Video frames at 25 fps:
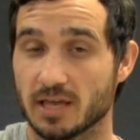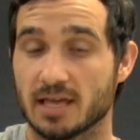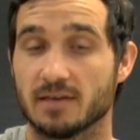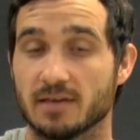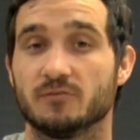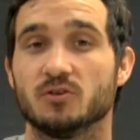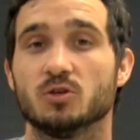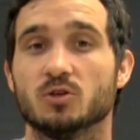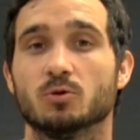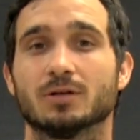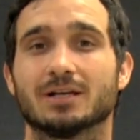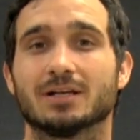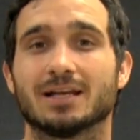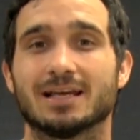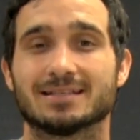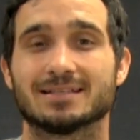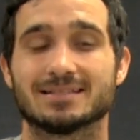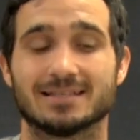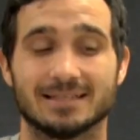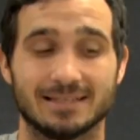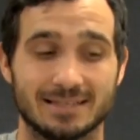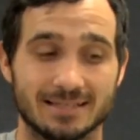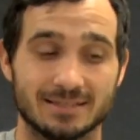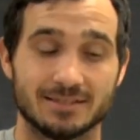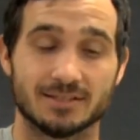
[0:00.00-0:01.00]
If you would like
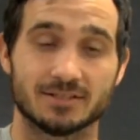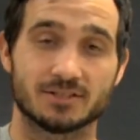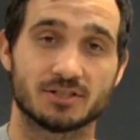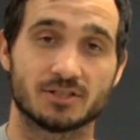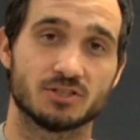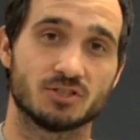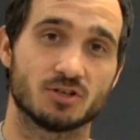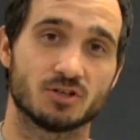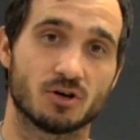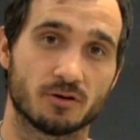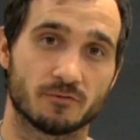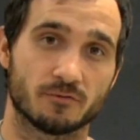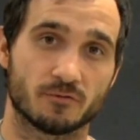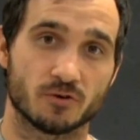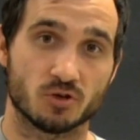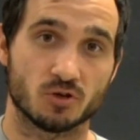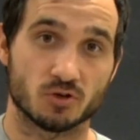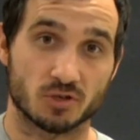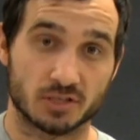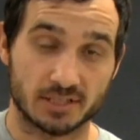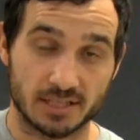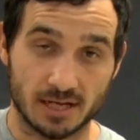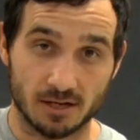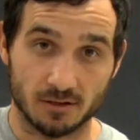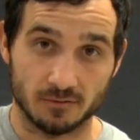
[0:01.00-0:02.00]
to get this guitar for
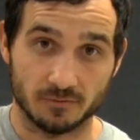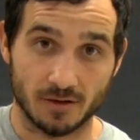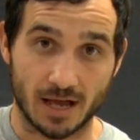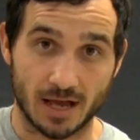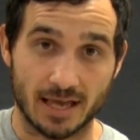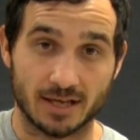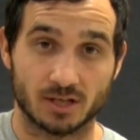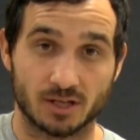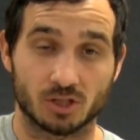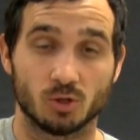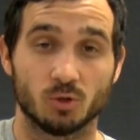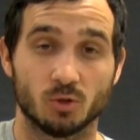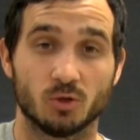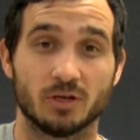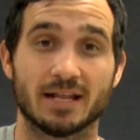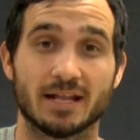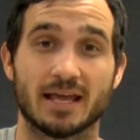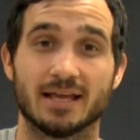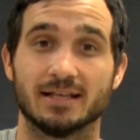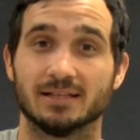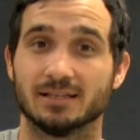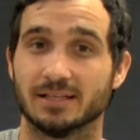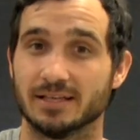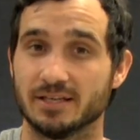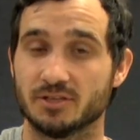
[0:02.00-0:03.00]
yourself, I included
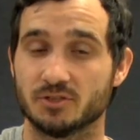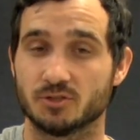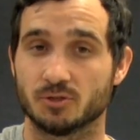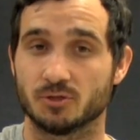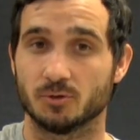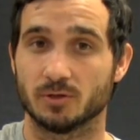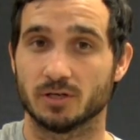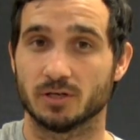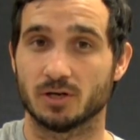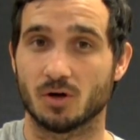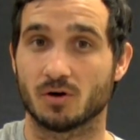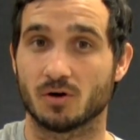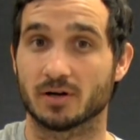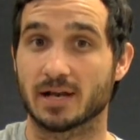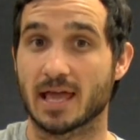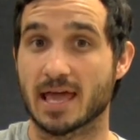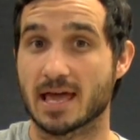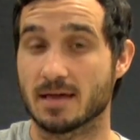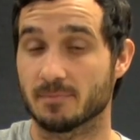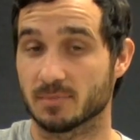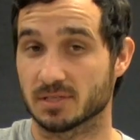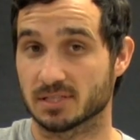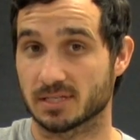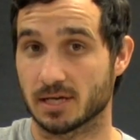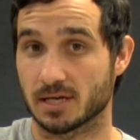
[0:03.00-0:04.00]
a link to it on
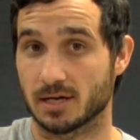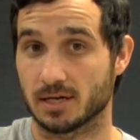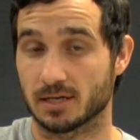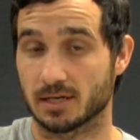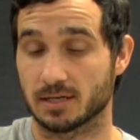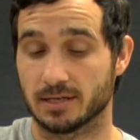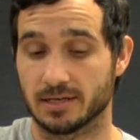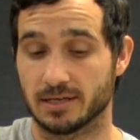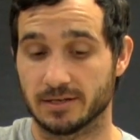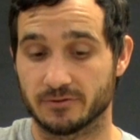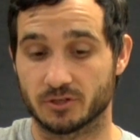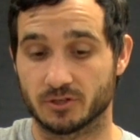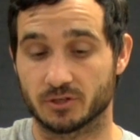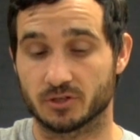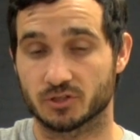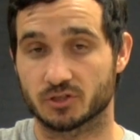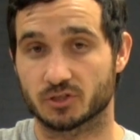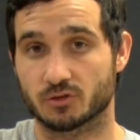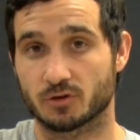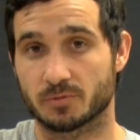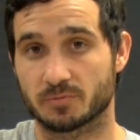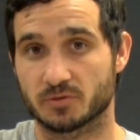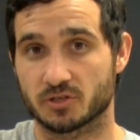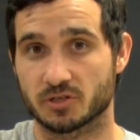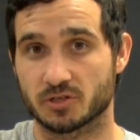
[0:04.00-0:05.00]
Amazon in the
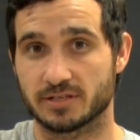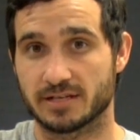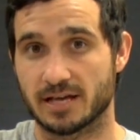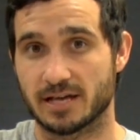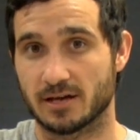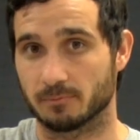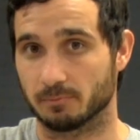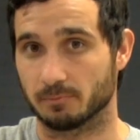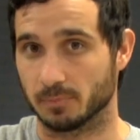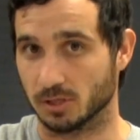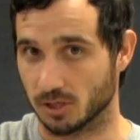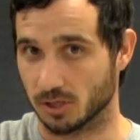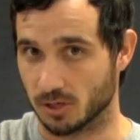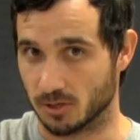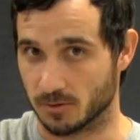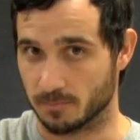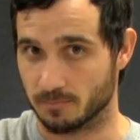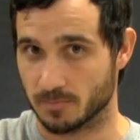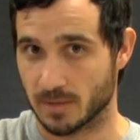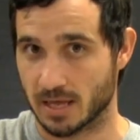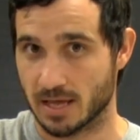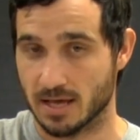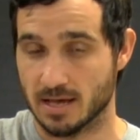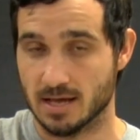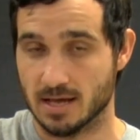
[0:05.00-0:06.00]
description down below.